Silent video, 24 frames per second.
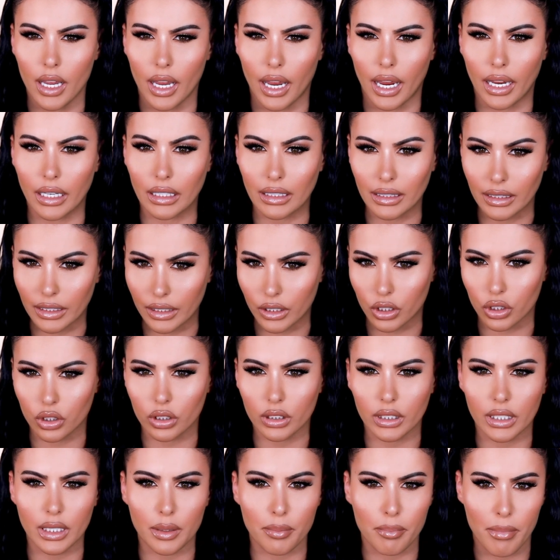it
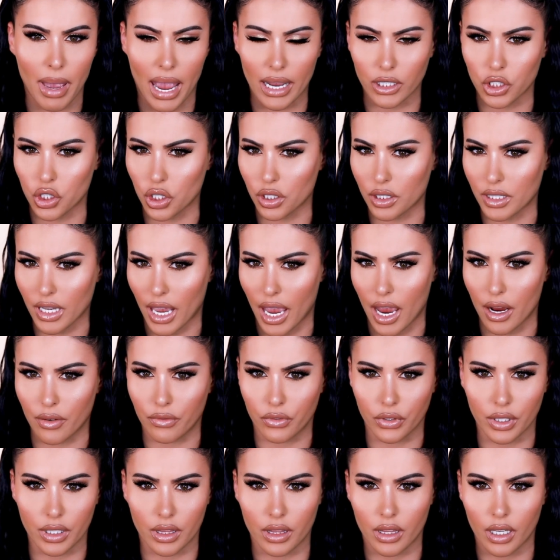literally matches
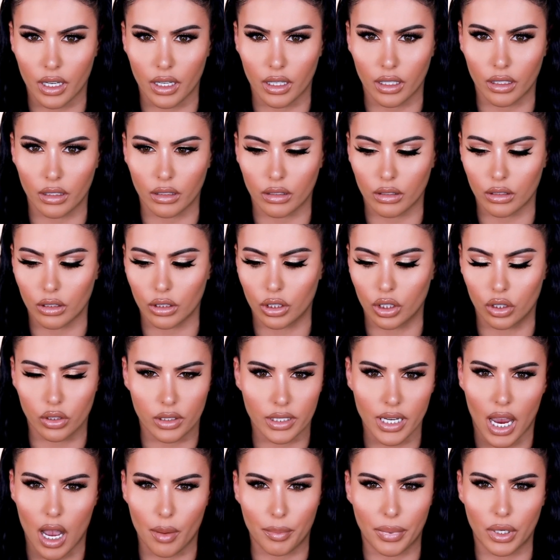everything you'll
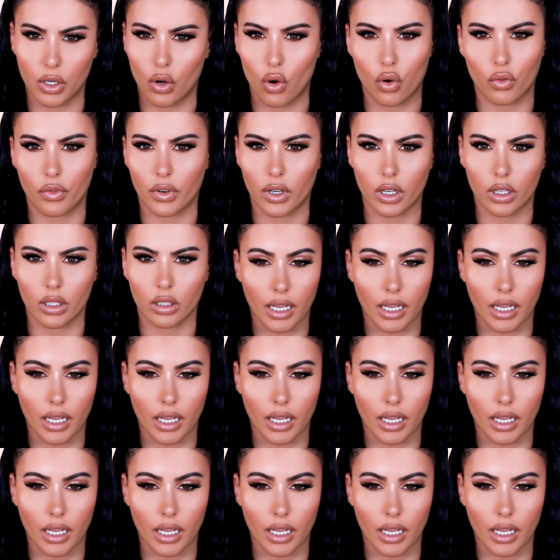top it over.